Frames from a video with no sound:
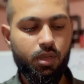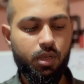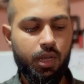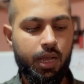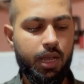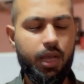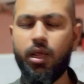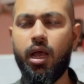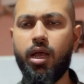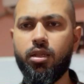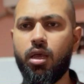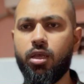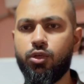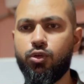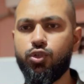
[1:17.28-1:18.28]

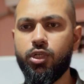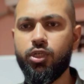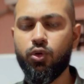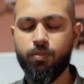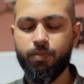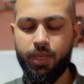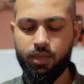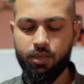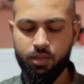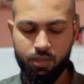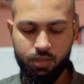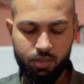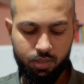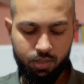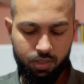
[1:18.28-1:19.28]
I usually don't make
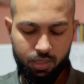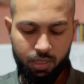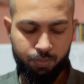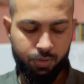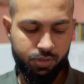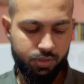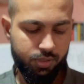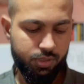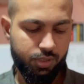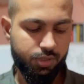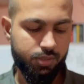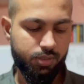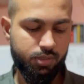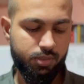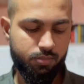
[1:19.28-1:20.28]
impulse
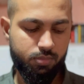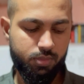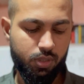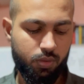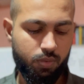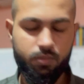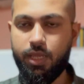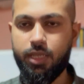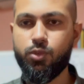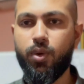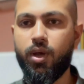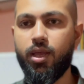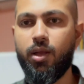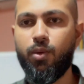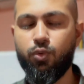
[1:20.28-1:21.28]
decisions, so that's
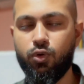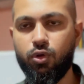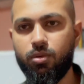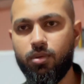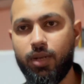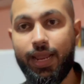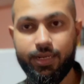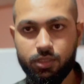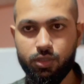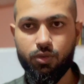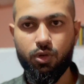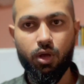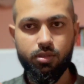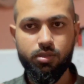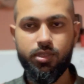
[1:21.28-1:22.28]
why I would like to
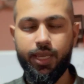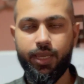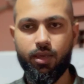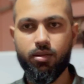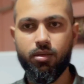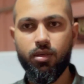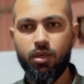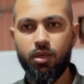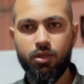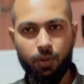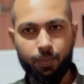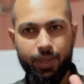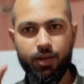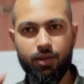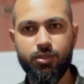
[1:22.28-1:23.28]
not
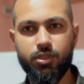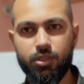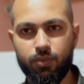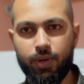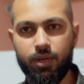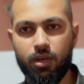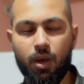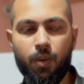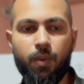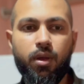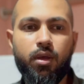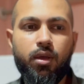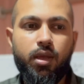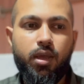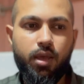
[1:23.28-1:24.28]
make a decision right now.
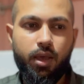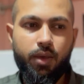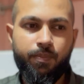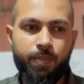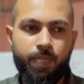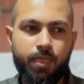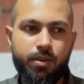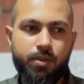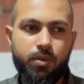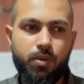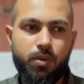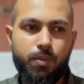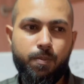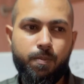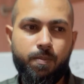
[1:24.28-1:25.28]
And
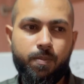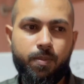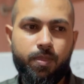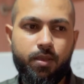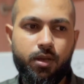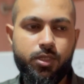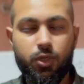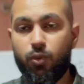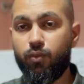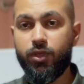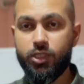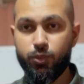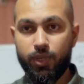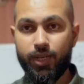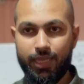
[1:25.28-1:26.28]
so this
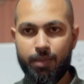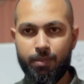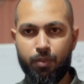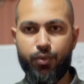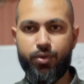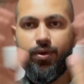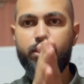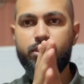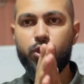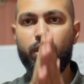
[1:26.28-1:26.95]
is what I came up with, right? So